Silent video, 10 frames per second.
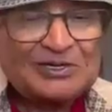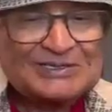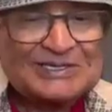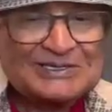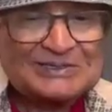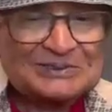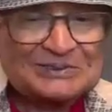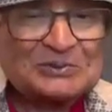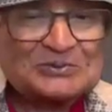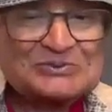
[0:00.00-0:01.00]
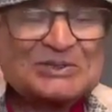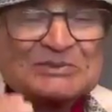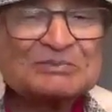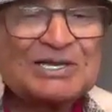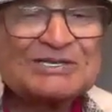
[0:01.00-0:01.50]
about the looks
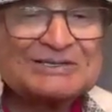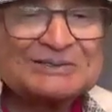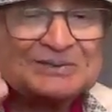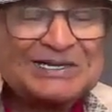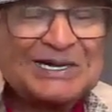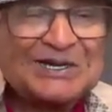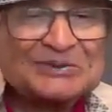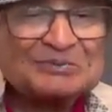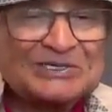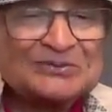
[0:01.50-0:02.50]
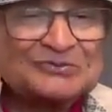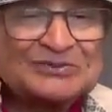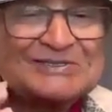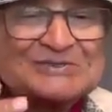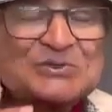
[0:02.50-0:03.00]
of the body, how the body
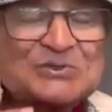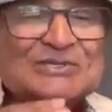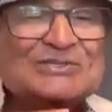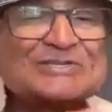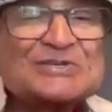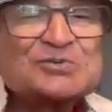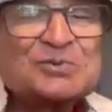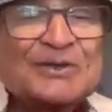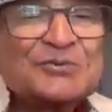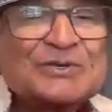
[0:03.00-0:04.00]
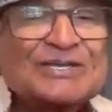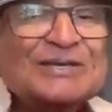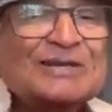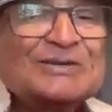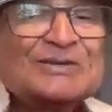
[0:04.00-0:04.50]
feels to me. This is why we
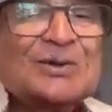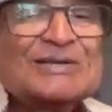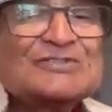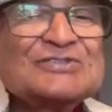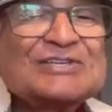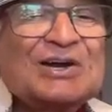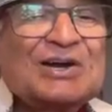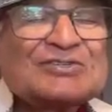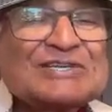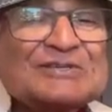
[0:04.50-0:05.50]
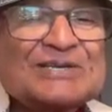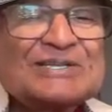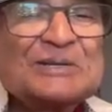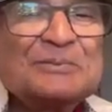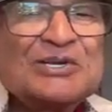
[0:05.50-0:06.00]
go and see ourselves
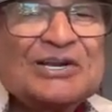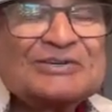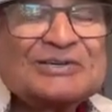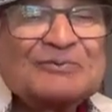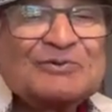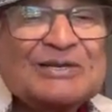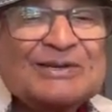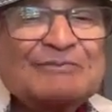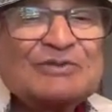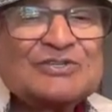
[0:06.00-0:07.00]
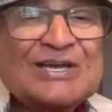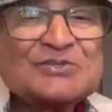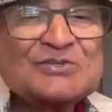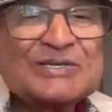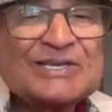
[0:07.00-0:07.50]
in the mirror every
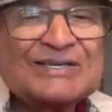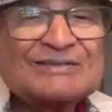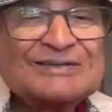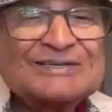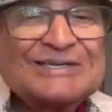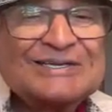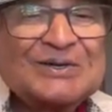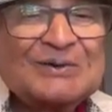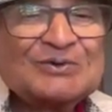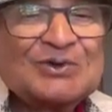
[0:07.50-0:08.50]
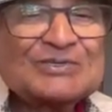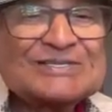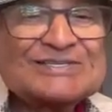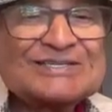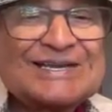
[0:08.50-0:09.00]
chance we get. You have
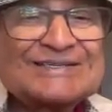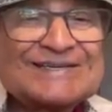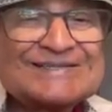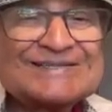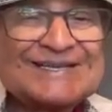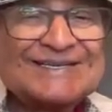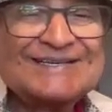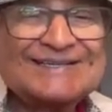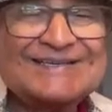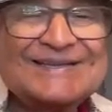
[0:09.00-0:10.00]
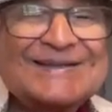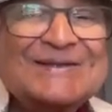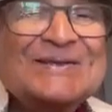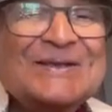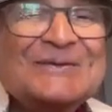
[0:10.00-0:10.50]
noticed the tendency.
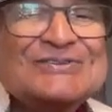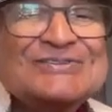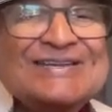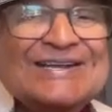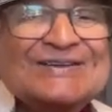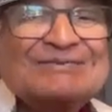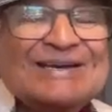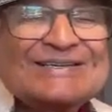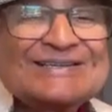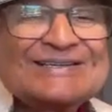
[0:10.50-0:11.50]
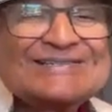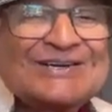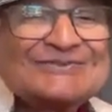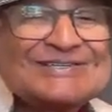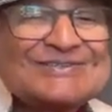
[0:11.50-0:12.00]
If we see a reflecting
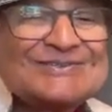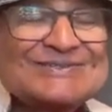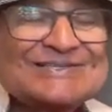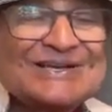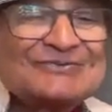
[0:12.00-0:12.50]
surface,